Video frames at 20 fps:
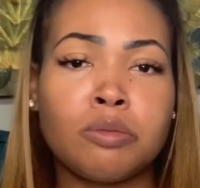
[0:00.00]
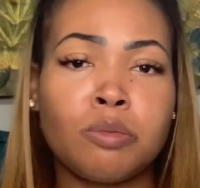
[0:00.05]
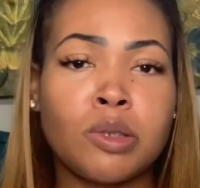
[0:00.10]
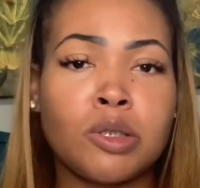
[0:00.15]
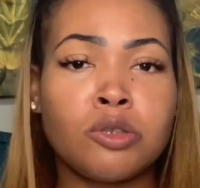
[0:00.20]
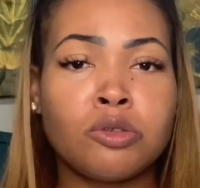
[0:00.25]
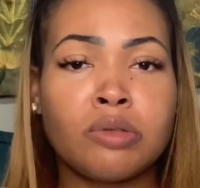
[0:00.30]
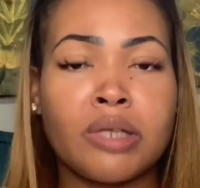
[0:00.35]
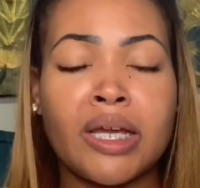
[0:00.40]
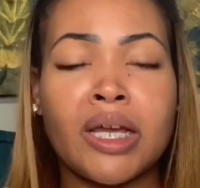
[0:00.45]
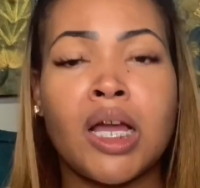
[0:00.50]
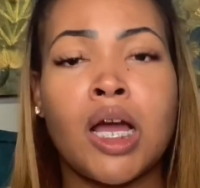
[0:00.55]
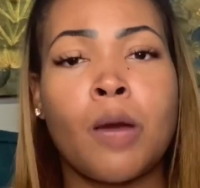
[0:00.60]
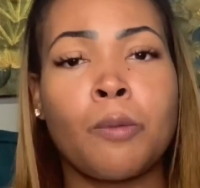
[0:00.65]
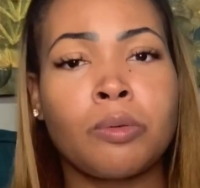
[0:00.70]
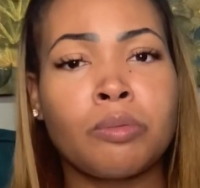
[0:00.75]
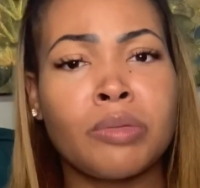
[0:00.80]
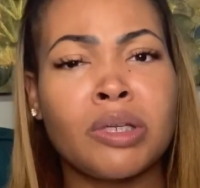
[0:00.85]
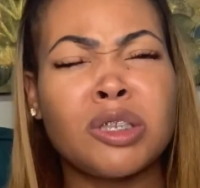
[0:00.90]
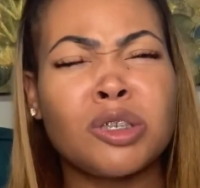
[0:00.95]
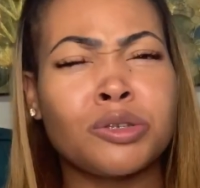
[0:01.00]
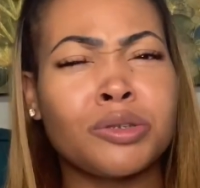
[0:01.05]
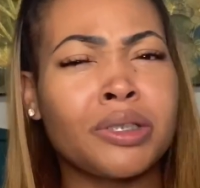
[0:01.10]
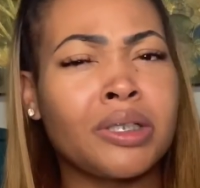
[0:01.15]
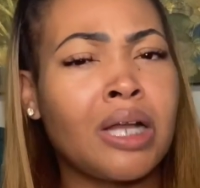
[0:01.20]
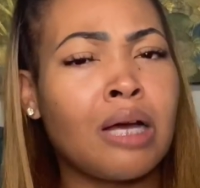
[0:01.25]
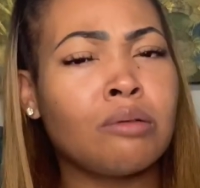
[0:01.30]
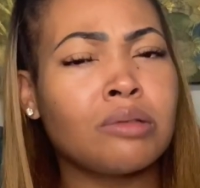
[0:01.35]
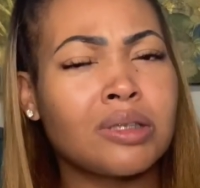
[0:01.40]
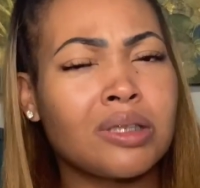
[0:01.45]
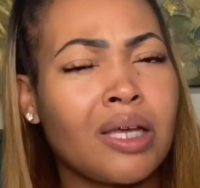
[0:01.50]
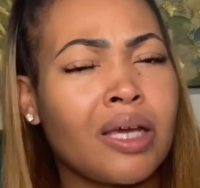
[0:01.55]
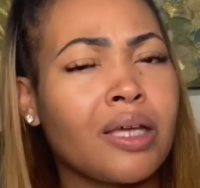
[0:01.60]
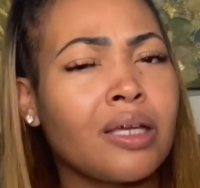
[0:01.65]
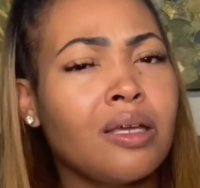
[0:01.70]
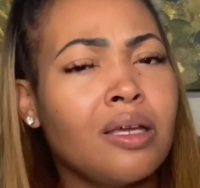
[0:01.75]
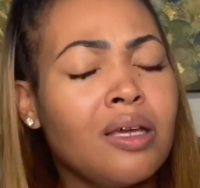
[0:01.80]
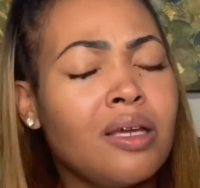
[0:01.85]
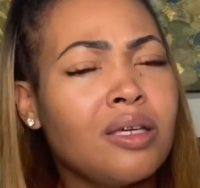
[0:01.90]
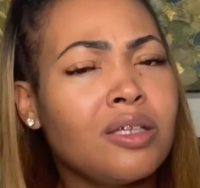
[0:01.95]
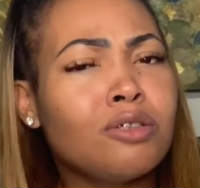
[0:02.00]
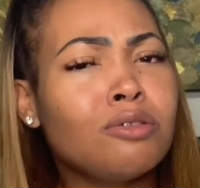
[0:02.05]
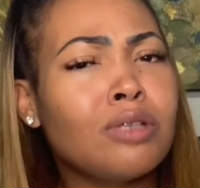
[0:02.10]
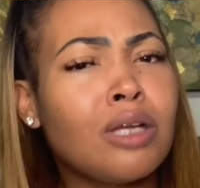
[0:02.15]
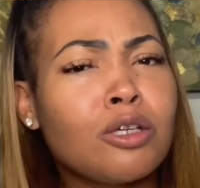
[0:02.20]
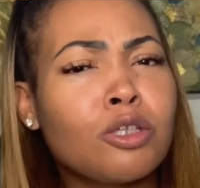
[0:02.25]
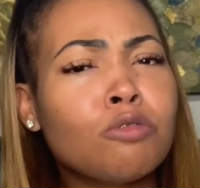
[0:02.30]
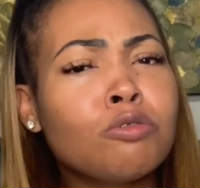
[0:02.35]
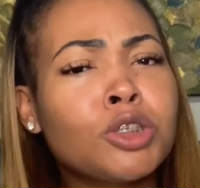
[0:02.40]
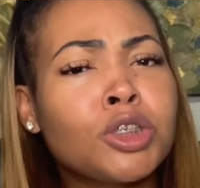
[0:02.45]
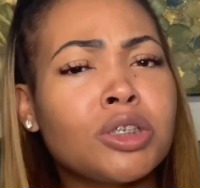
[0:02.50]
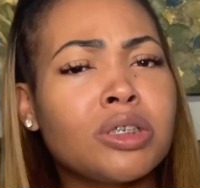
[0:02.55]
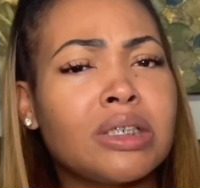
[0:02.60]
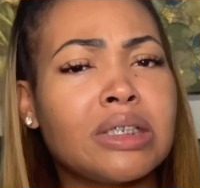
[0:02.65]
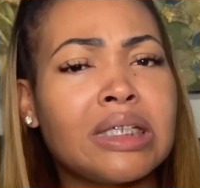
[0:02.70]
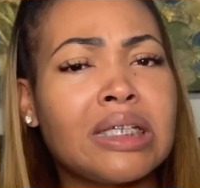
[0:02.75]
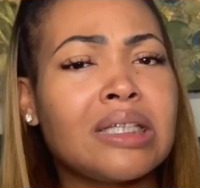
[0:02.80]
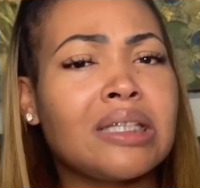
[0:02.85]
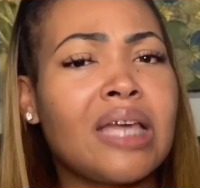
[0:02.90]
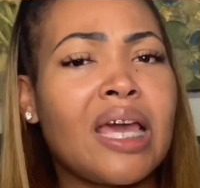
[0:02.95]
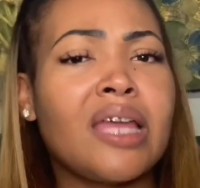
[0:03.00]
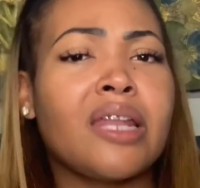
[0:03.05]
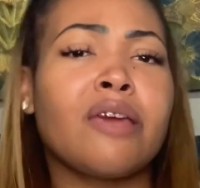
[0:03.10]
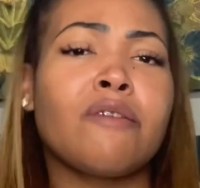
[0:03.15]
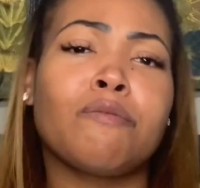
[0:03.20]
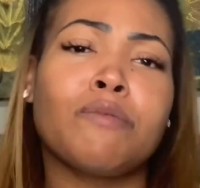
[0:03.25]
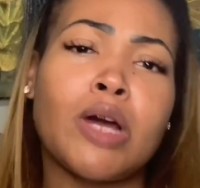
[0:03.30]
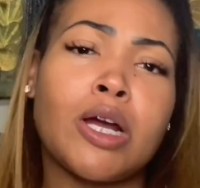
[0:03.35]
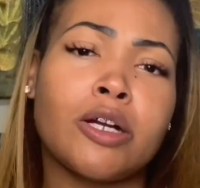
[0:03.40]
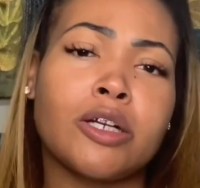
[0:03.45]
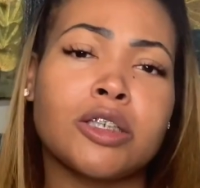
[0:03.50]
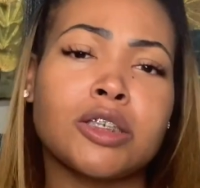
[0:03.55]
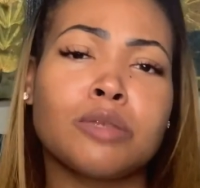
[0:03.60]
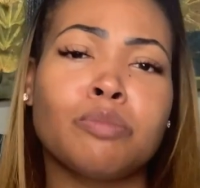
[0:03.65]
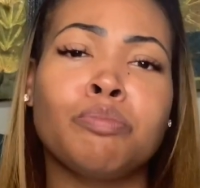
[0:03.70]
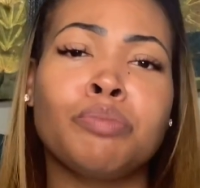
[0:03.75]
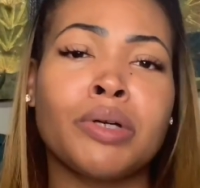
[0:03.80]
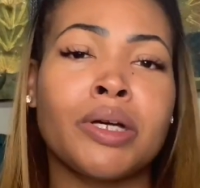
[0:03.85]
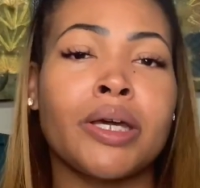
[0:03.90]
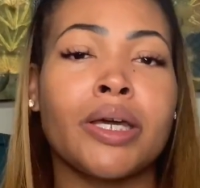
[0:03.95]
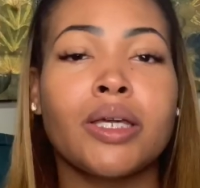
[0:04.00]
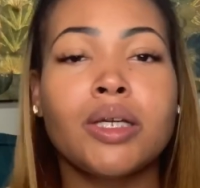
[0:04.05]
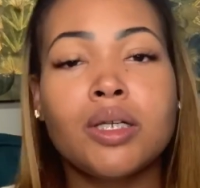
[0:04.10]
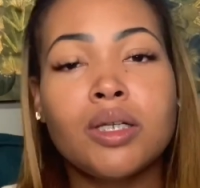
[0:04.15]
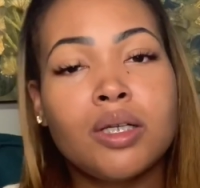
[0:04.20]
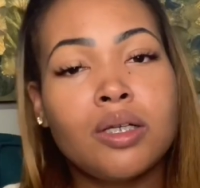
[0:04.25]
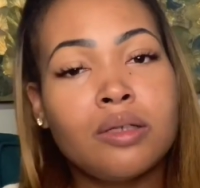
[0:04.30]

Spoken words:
We'll do that complimentary. And I was like, you know, you should have did that at first. But